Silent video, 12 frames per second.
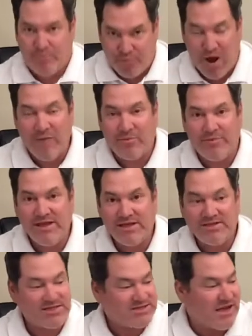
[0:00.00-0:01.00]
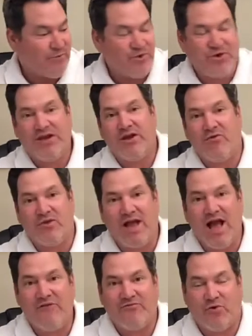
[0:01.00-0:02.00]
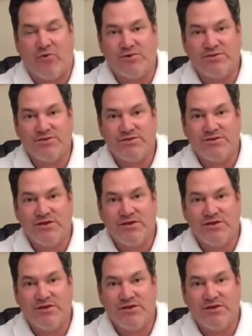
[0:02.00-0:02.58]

Problem is, is that when you get on the golf course,